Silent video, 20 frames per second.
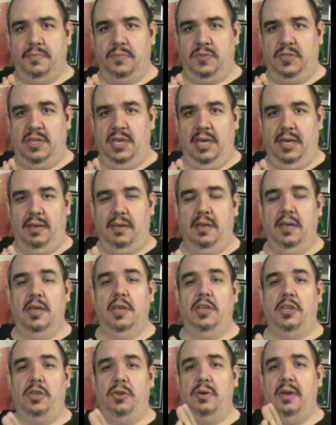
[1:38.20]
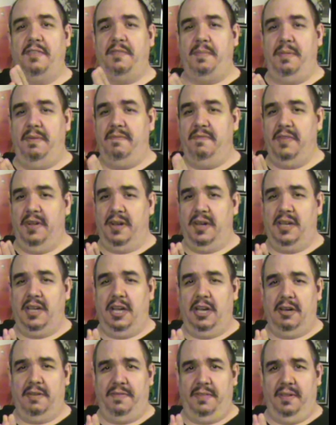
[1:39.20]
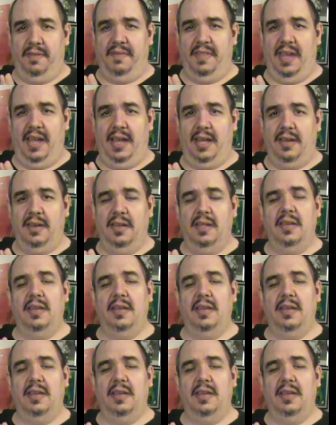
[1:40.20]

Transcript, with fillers: okay, you have to be very careful of that.